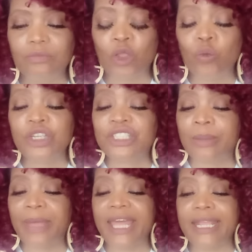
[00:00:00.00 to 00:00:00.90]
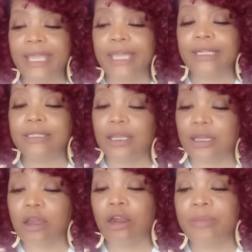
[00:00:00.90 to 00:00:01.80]
where somebody had a
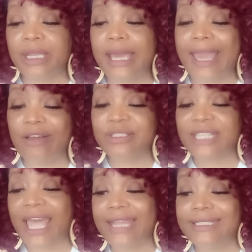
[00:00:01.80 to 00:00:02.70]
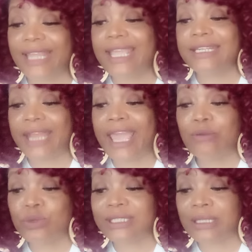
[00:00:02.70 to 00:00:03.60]
karmic, an outside date
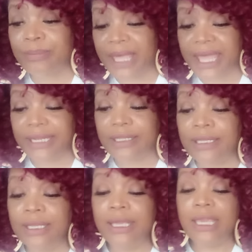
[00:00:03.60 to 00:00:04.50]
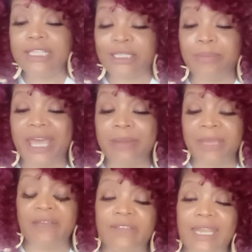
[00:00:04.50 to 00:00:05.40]
night with somebody. Somebody
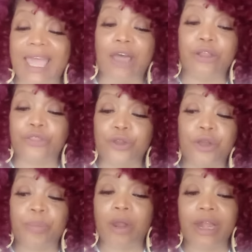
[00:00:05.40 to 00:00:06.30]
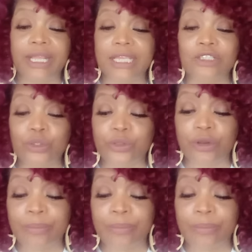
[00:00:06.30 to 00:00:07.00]
may have allowed a third party into their